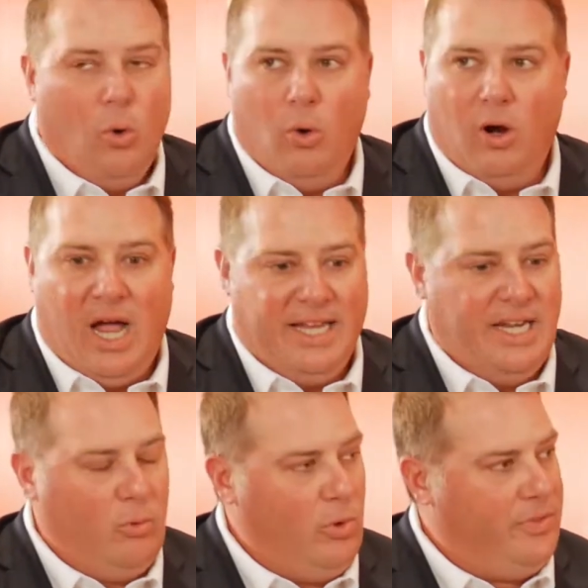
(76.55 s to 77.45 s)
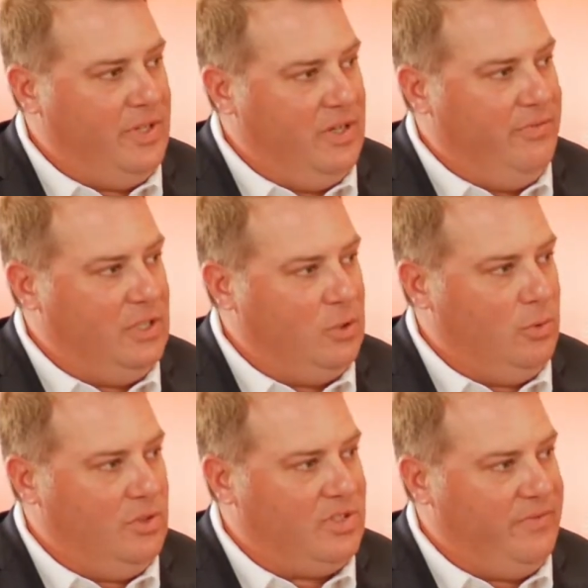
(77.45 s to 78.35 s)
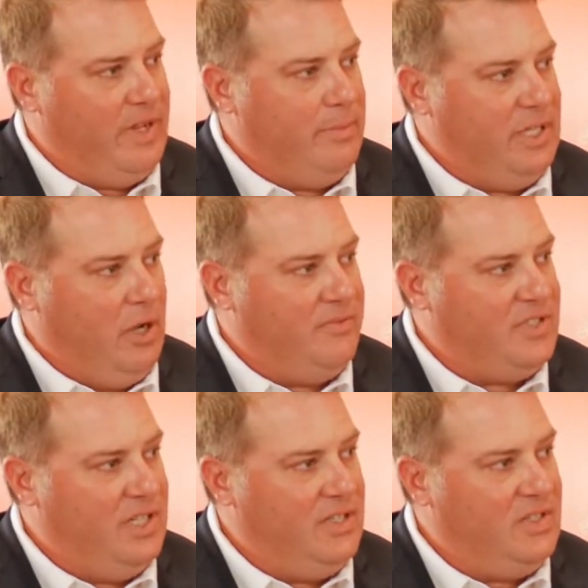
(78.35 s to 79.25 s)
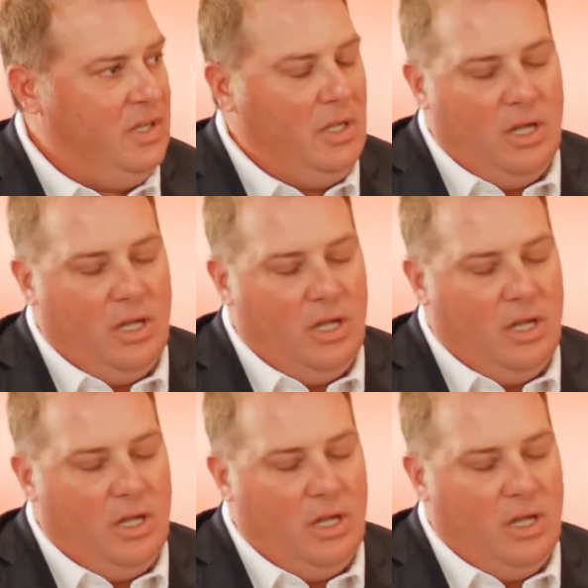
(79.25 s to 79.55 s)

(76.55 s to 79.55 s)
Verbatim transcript: or high net worth individuals and family offices.